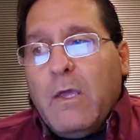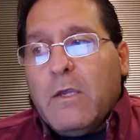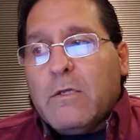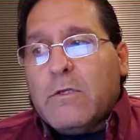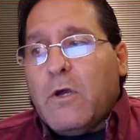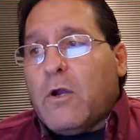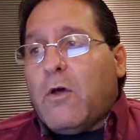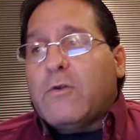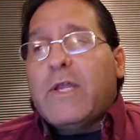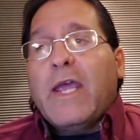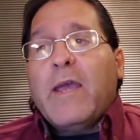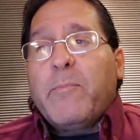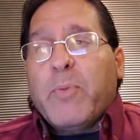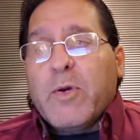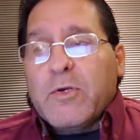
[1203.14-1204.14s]
So don't
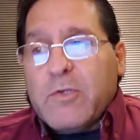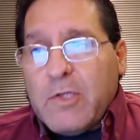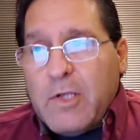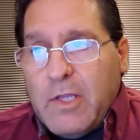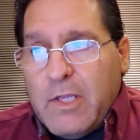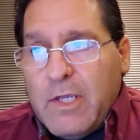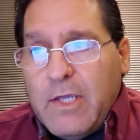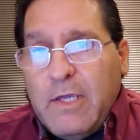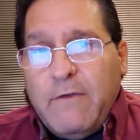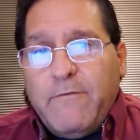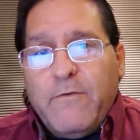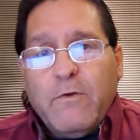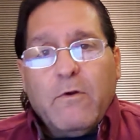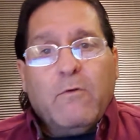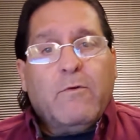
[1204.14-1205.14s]
take it personally
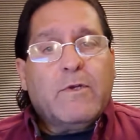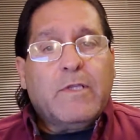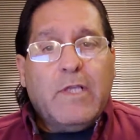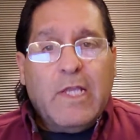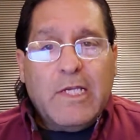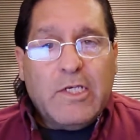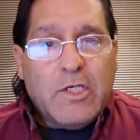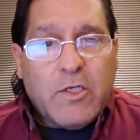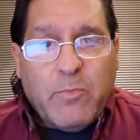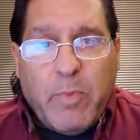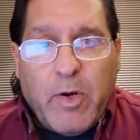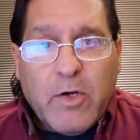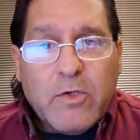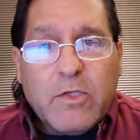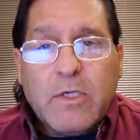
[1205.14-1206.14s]
if you're a religious
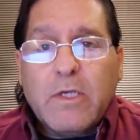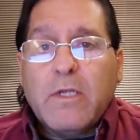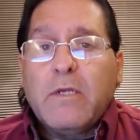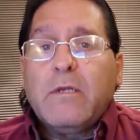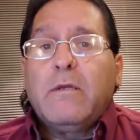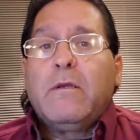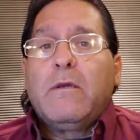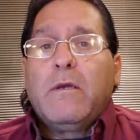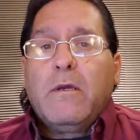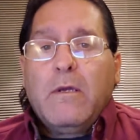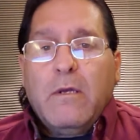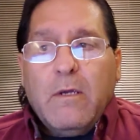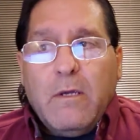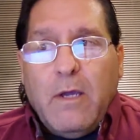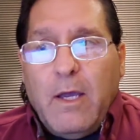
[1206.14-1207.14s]
person,
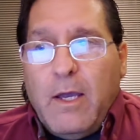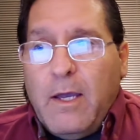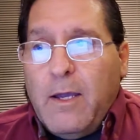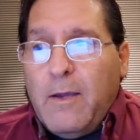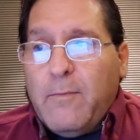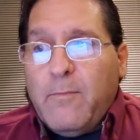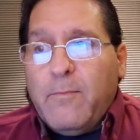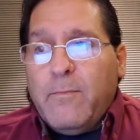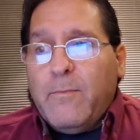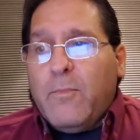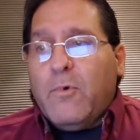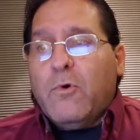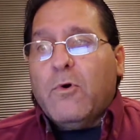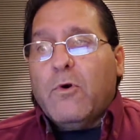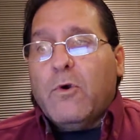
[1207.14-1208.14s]

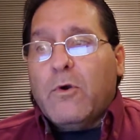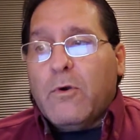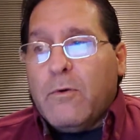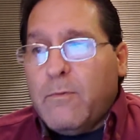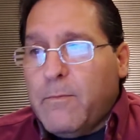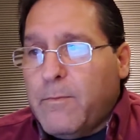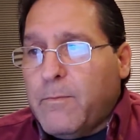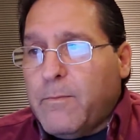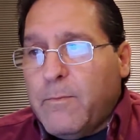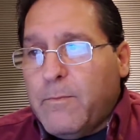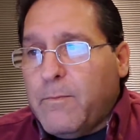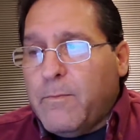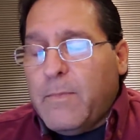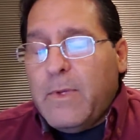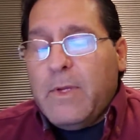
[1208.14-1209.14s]
or
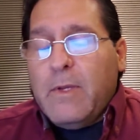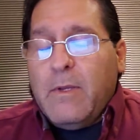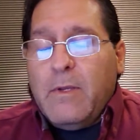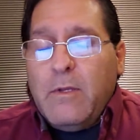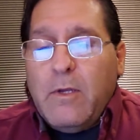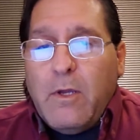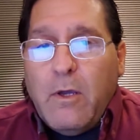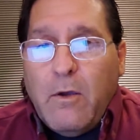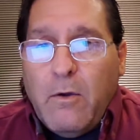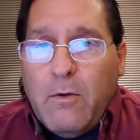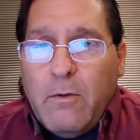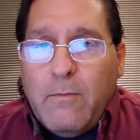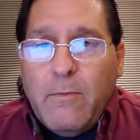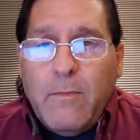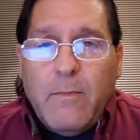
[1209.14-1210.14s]

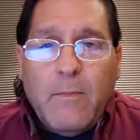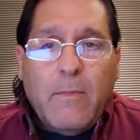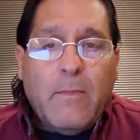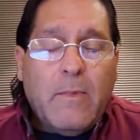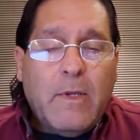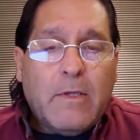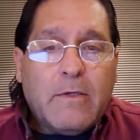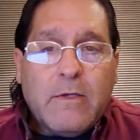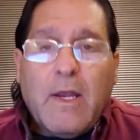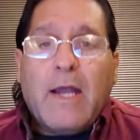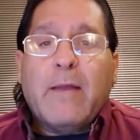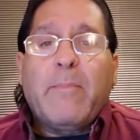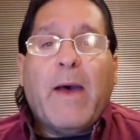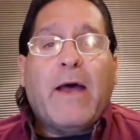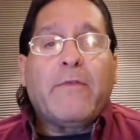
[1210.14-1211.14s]
it's
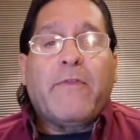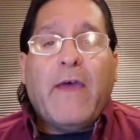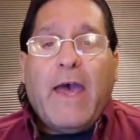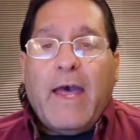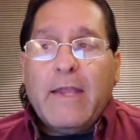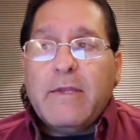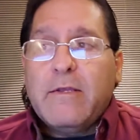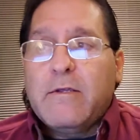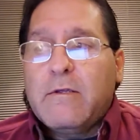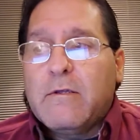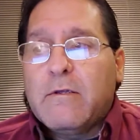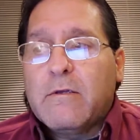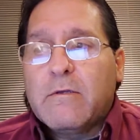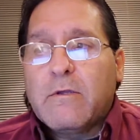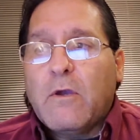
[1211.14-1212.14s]
not about that.
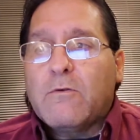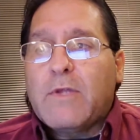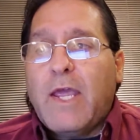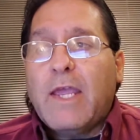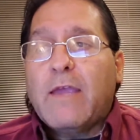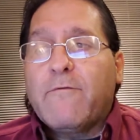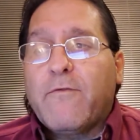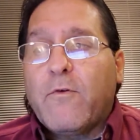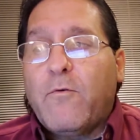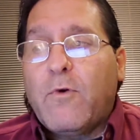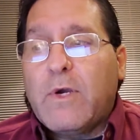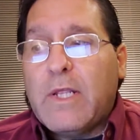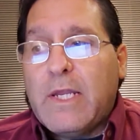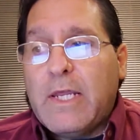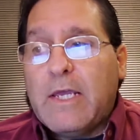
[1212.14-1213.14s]
So take it for
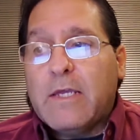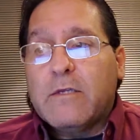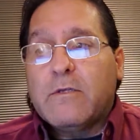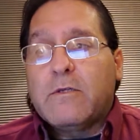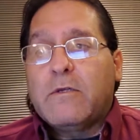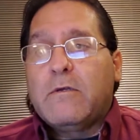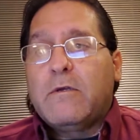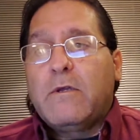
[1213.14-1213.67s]
what it is.